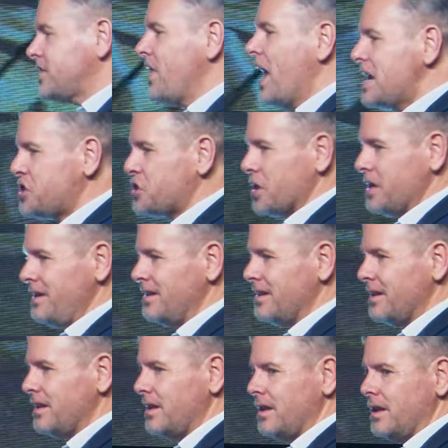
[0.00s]
nation
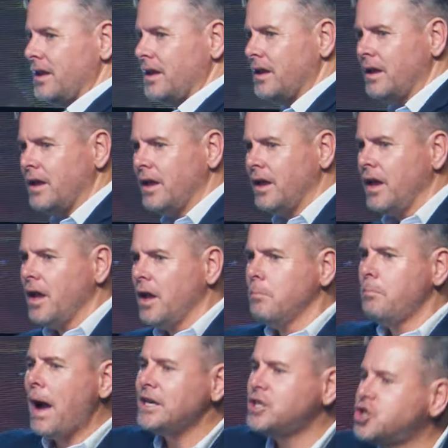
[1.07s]

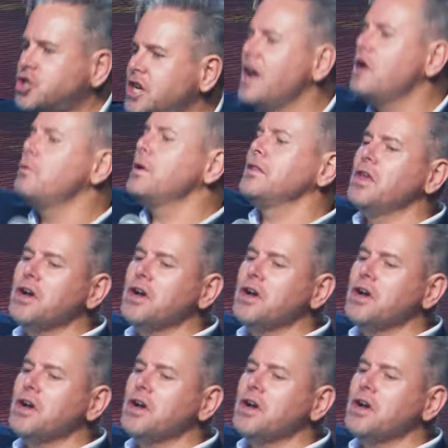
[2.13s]
by sharing the